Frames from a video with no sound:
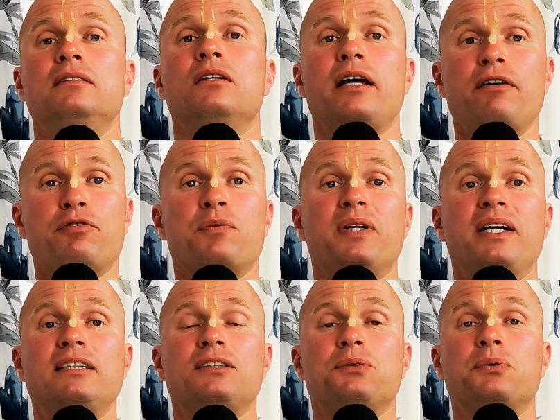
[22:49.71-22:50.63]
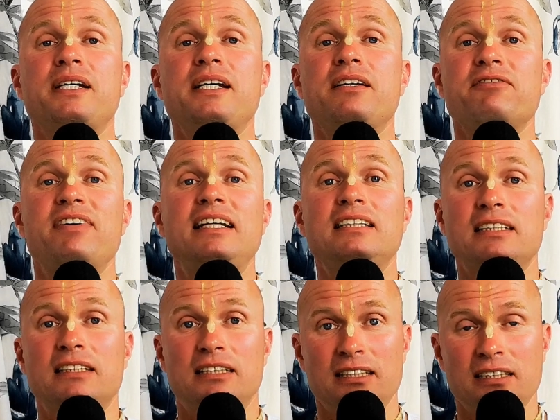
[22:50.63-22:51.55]
not everyone has to
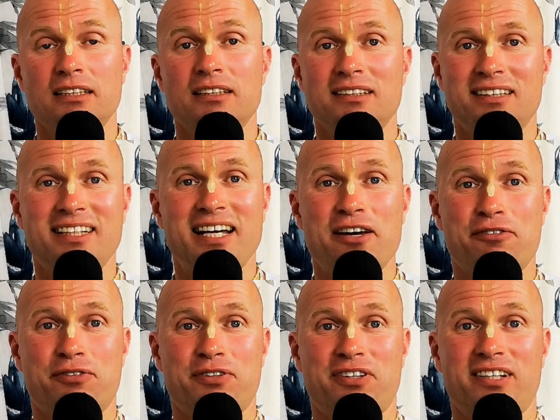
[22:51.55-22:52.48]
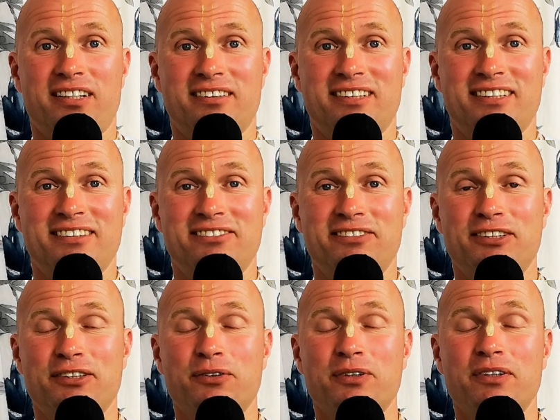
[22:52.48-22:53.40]
reinvent everything.
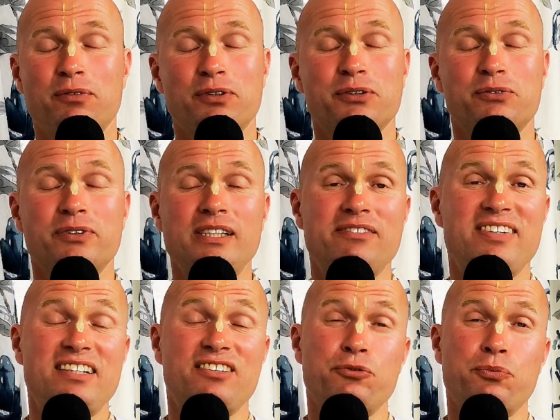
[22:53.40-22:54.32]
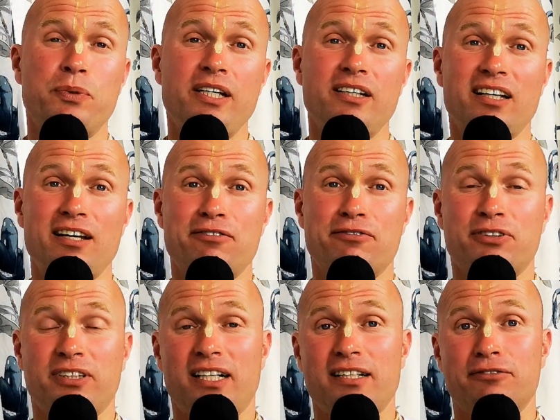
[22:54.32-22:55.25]
We don't want to reinvent the wheel
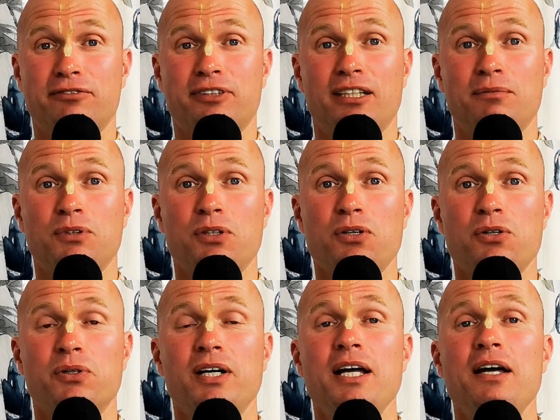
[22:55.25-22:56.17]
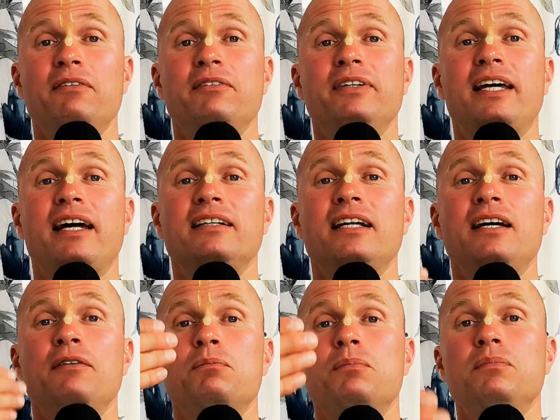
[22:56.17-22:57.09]
every lifetime. No, we can
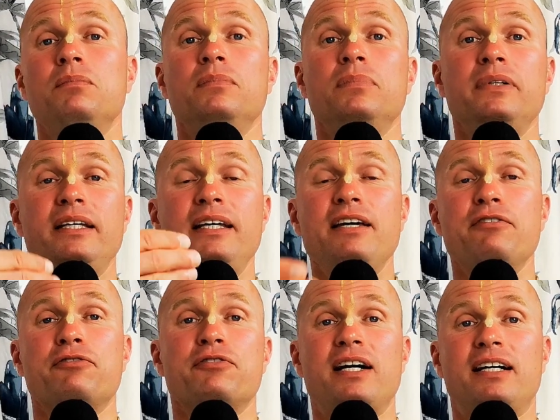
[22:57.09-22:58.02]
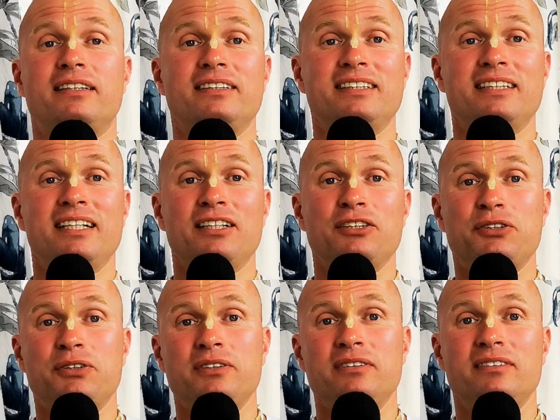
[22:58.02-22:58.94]
give that
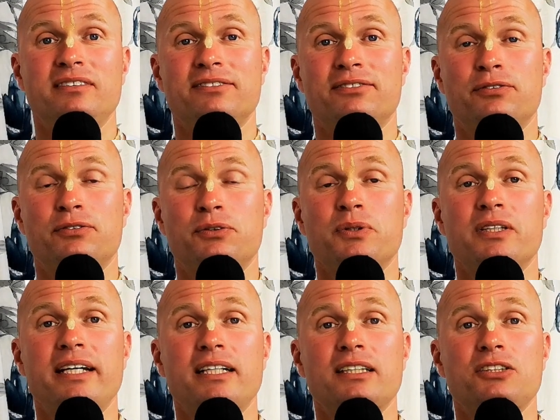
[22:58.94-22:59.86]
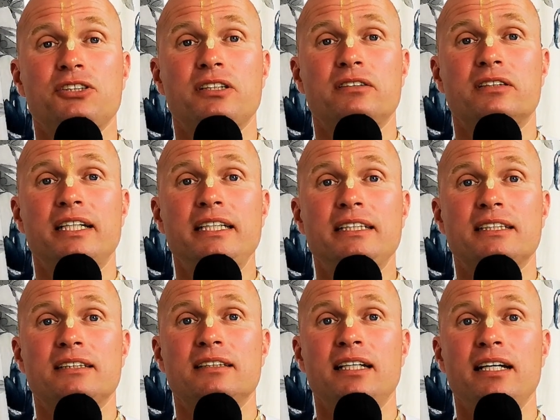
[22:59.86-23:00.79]
to the next
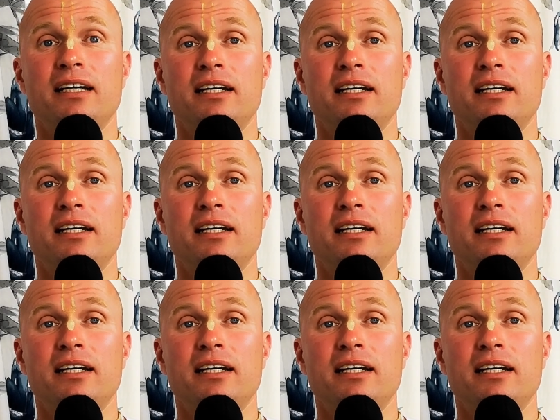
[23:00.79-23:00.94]
generation